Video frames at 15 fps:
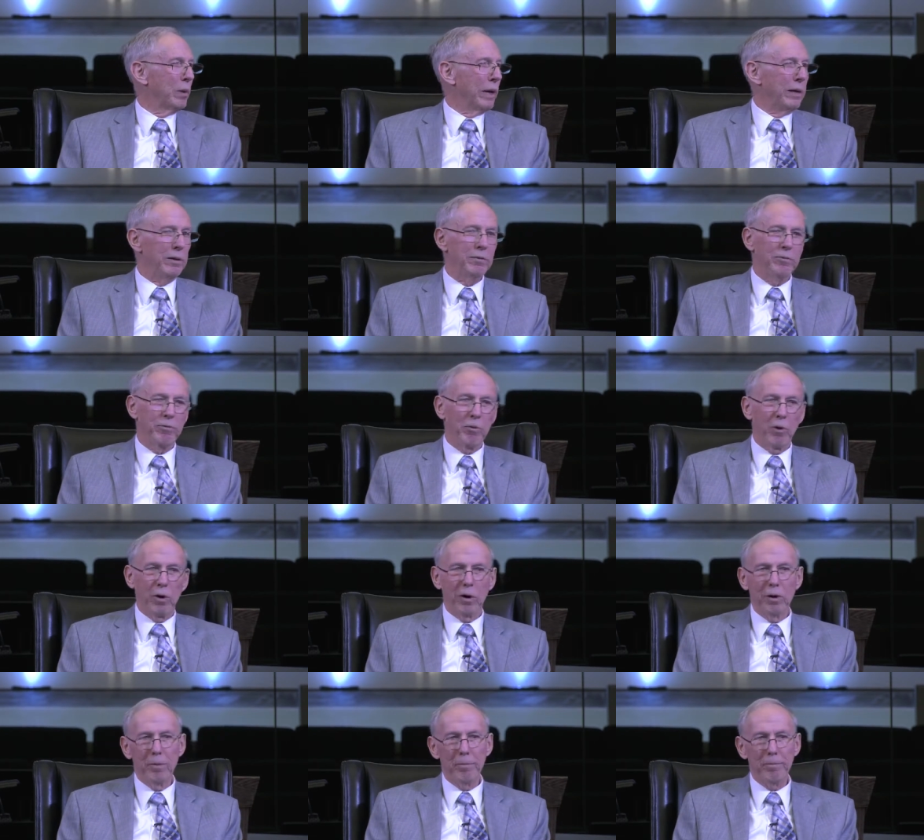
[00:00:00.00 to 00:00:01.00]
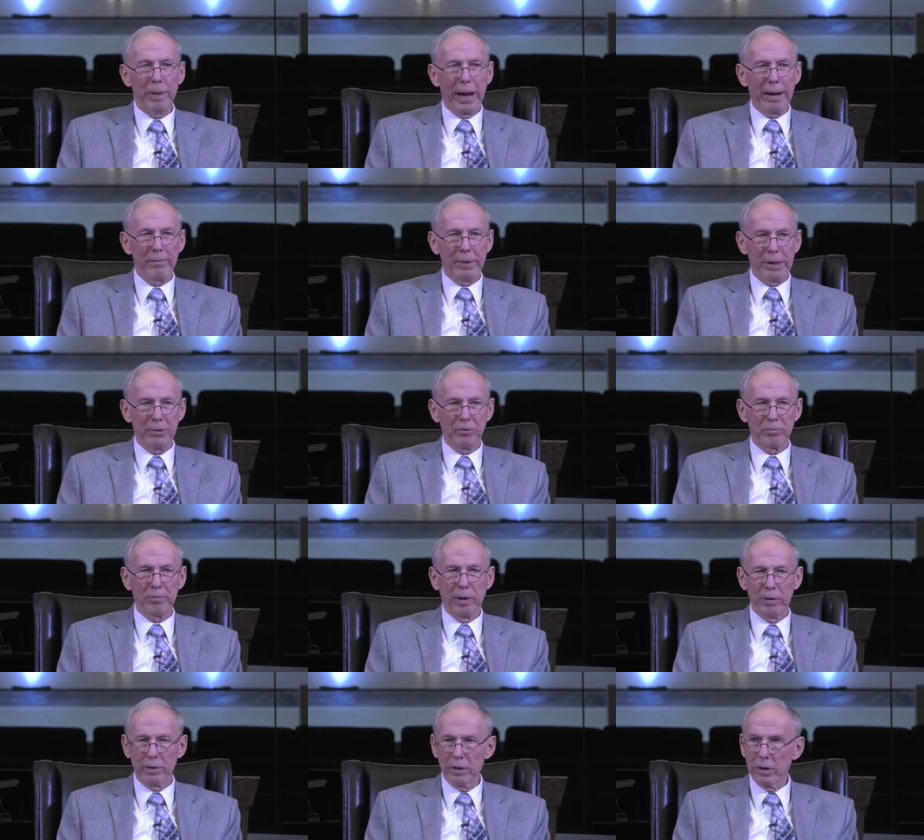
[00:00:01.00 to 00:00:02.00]
waiting for Bambi's
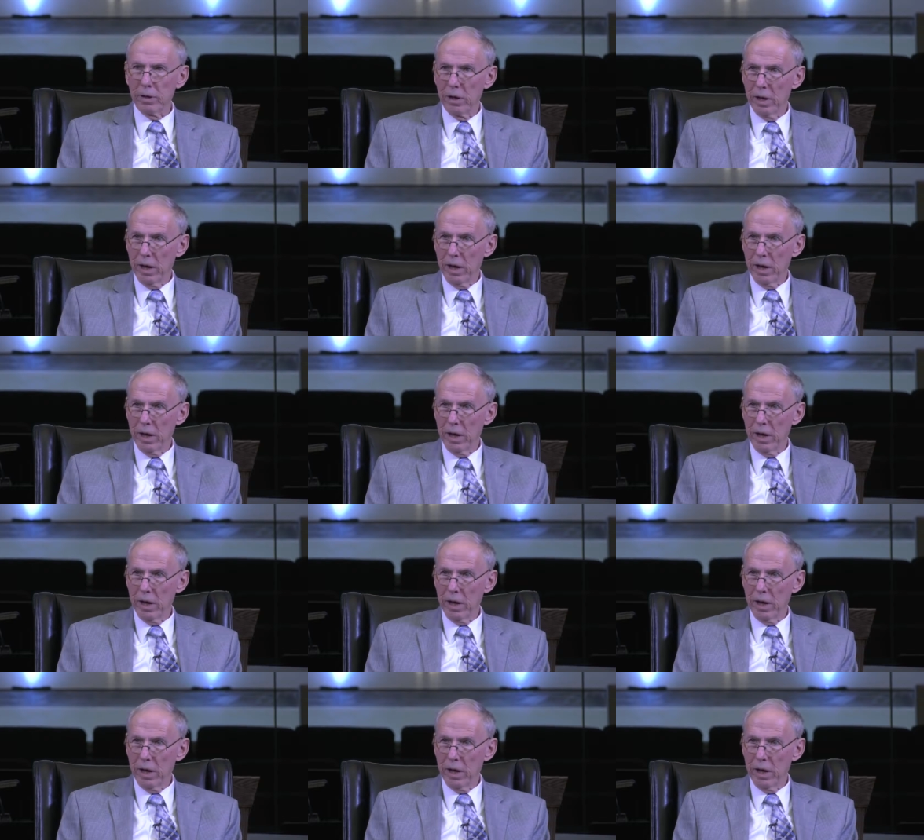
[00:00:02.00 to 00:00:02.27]
mother.